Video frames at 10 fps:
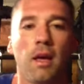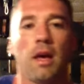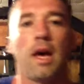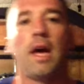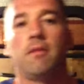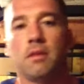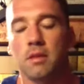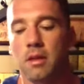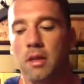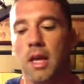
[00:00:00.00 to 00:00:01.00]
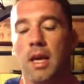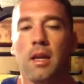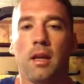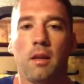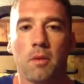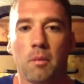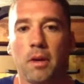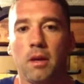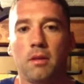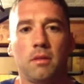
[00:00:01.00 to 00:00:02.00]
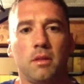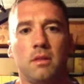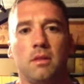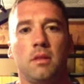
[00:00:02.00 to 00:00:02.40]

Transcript: I have it start digging into my pelvis.